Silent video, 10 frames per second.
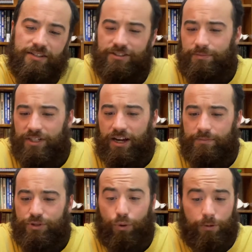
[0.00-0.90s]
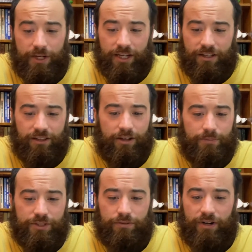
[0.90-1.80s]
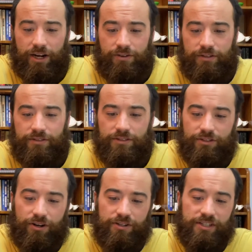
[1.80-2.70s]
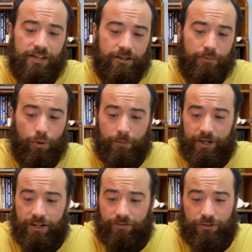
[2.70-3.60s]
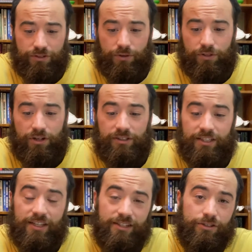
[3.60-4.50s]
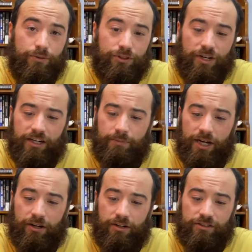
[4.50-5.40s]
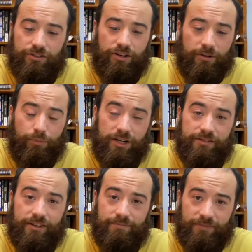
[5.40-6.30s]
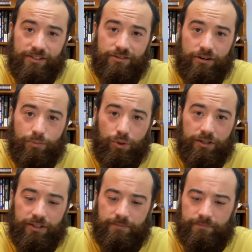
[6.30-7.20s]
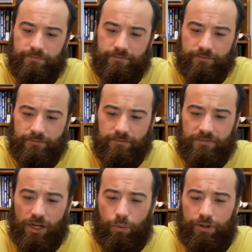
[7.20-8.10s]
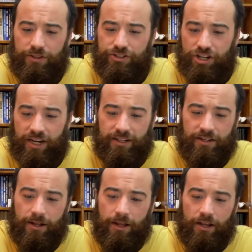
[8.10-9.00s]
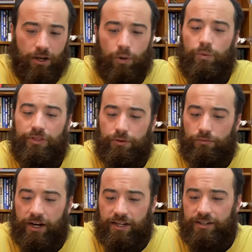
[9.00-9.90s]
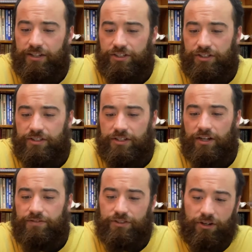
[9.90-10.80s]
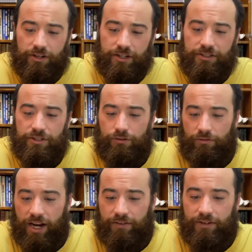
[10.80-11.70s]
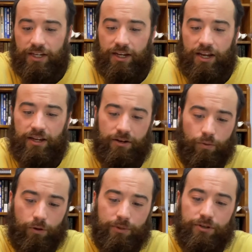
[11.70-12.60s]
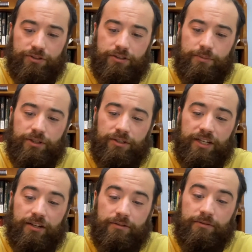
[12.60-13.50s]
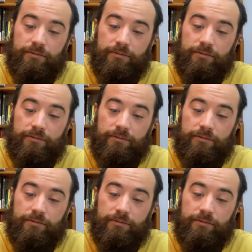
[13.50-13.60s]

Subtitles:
Sometimes orbiting clumps around stars end up orbiting for so long that they too attract matter, start compressing, and start boiling. With the right conditions of stardust, gravity, and orbital stability,